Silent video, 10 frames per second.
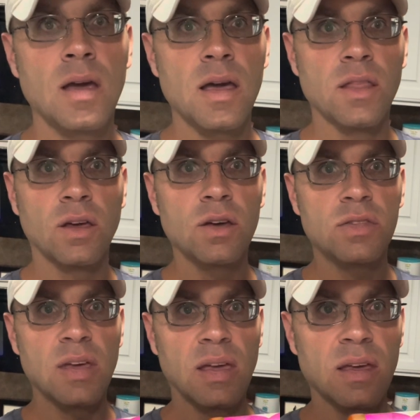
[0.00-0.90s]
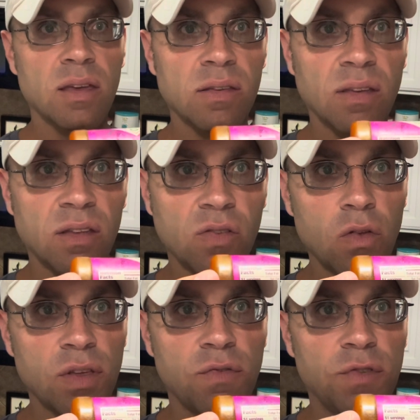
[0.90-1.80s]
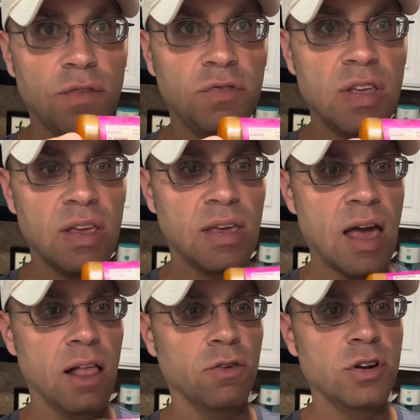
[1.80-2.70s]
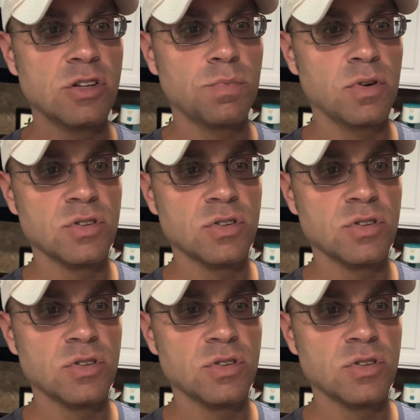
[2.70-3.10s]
And the good thing is it's only 15 calories per